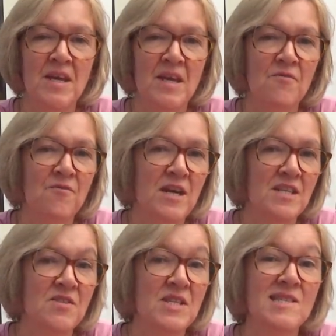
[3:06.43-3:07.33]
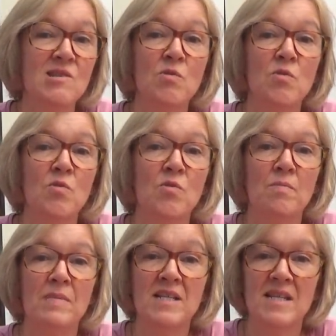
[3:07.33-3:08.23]
In fact, this law
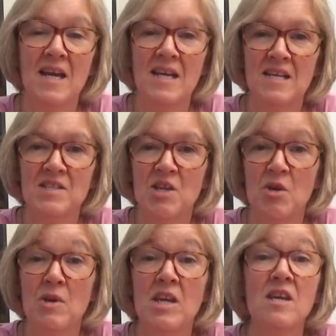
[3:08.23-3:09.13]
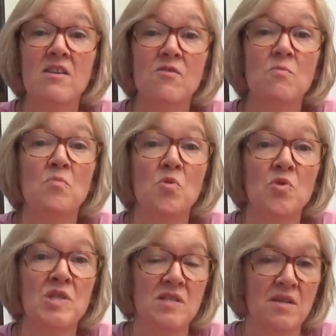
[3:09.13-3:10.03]
made Anne Askew even more
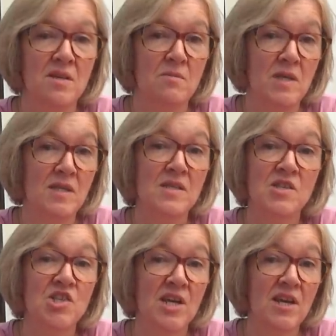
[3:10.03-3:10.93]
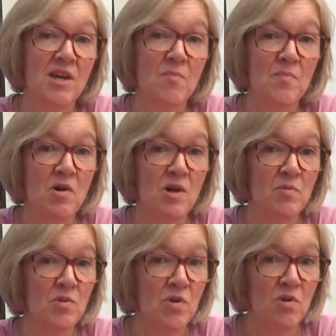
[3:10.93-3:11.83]
determined to share her
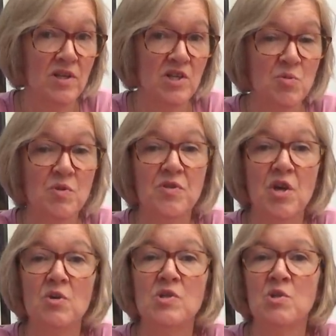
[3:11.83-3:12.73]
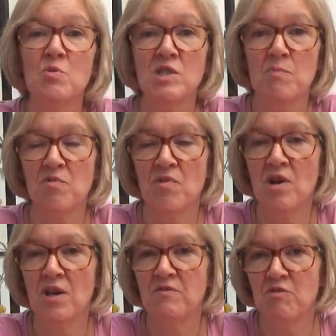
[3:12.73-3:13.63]
Bible knowledge with those who were
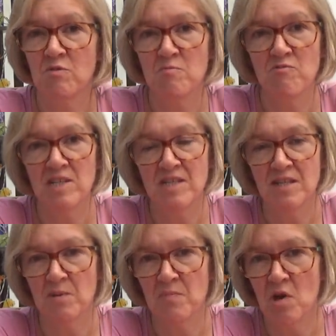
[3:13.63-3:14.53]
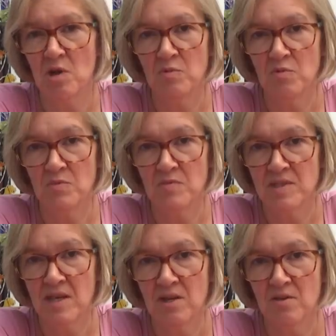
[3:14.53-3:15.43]
deprived from reading the Bible
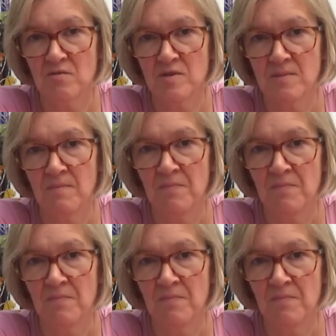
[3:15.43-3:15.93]
themselves.